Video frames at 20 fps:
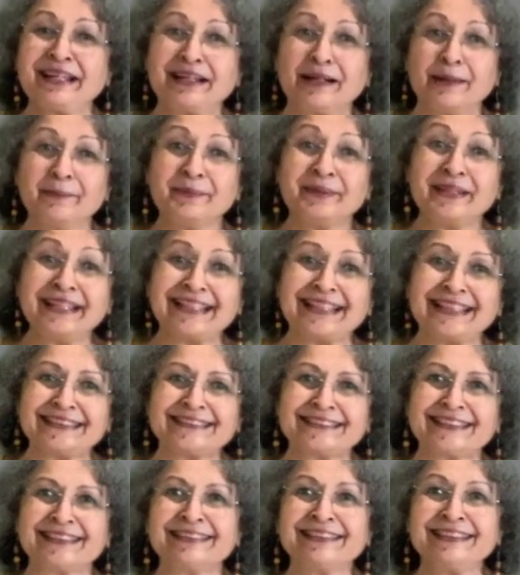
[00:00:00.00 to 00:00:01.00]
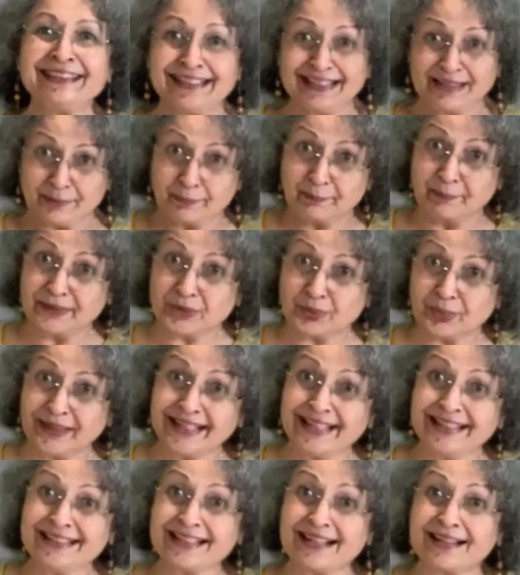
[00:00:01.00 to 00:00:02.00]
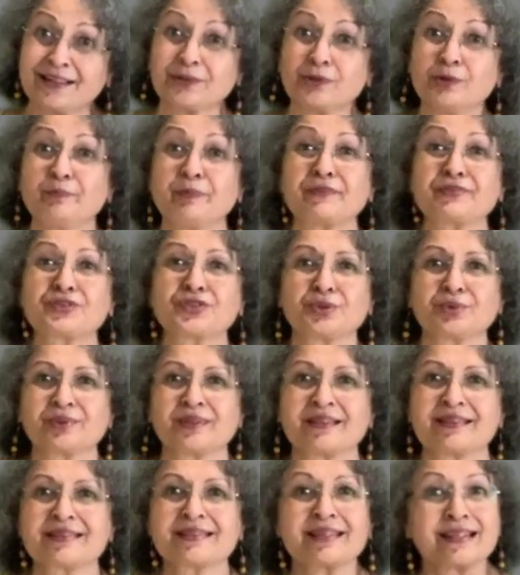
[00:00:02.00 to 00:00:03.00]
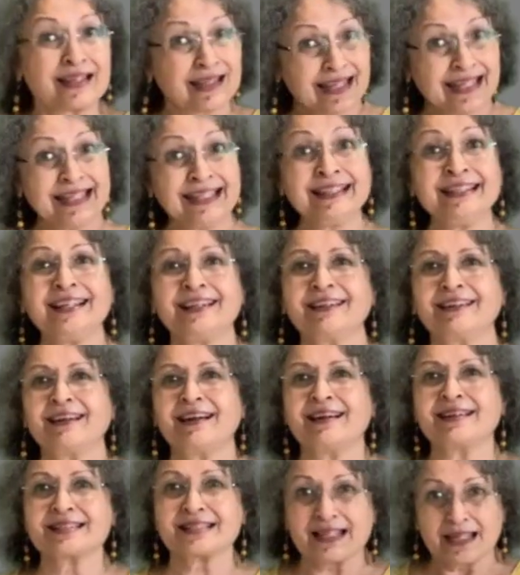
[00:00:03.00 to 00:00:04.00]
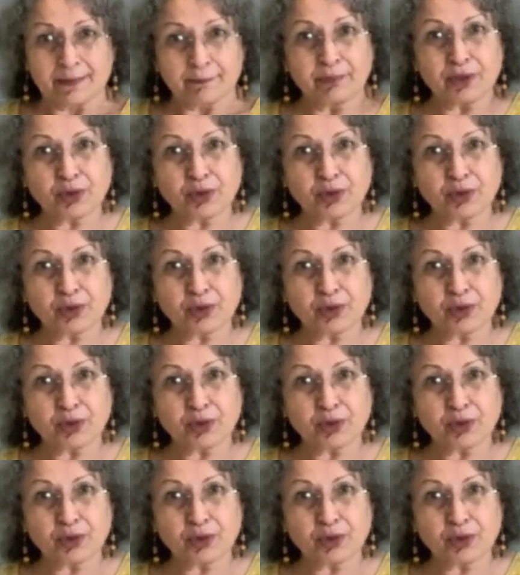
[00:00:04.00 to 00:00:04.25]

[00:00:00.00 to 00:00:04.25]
communication between a group of students in the class,